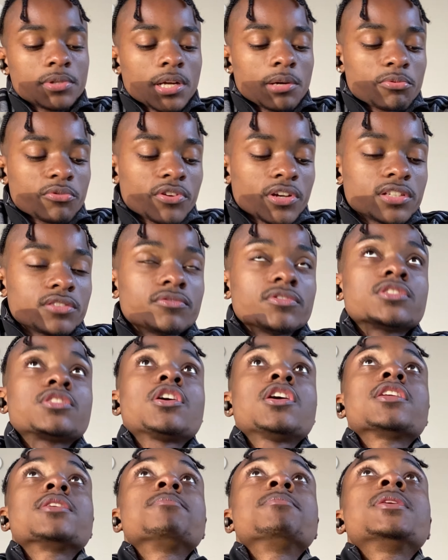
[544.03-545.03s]
dumb, crazy,
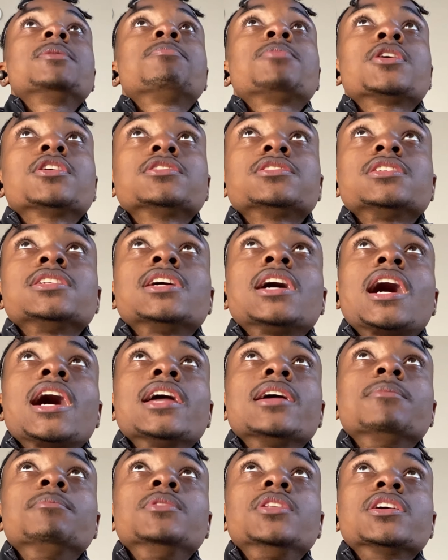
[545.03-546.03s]
retarded. Me personally, I
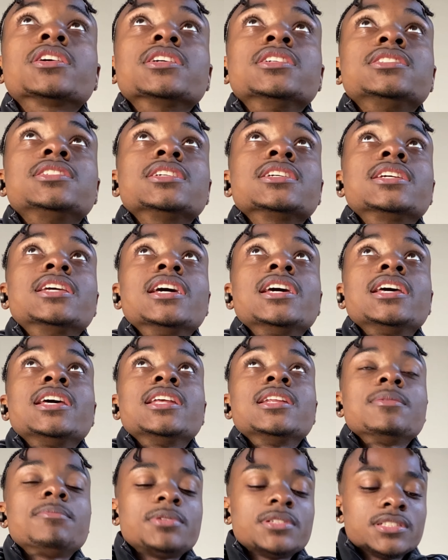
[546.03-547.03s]
am looking to get
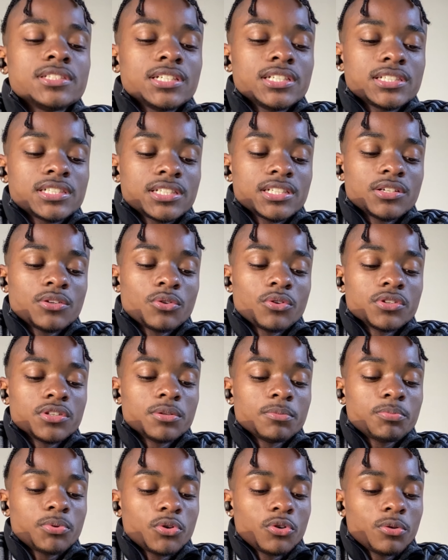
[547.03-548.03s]
in a position on
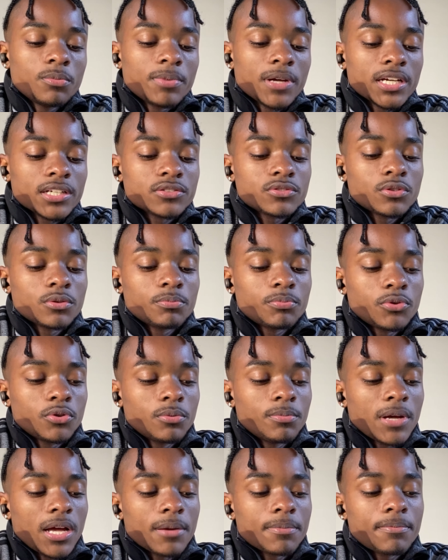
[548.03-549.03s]
the pullback. So
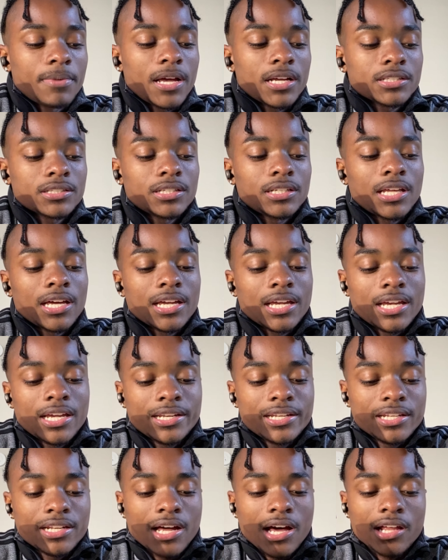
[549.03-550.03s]
pullback back to like
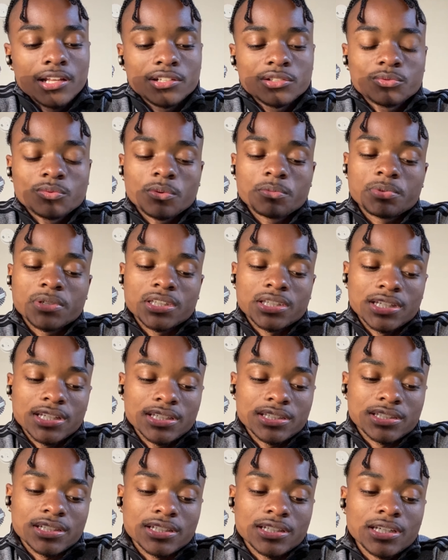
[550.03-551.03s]
eighty dollars would be
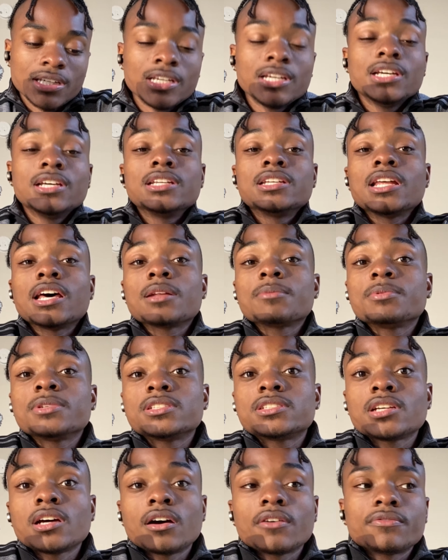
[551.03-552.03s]
decent. That'd be
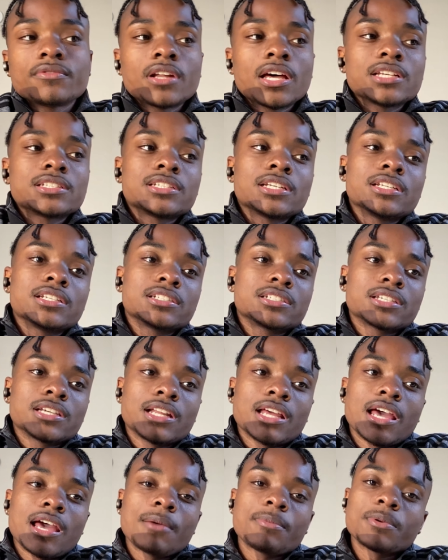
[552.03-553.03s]
tough. Not saying it's
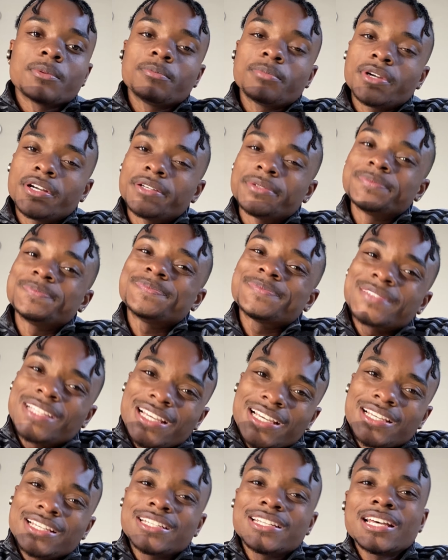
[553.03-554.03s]
gonna happen, but
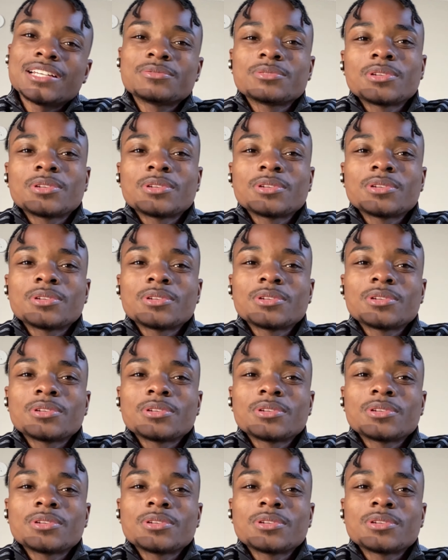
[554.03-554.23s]
eh, that's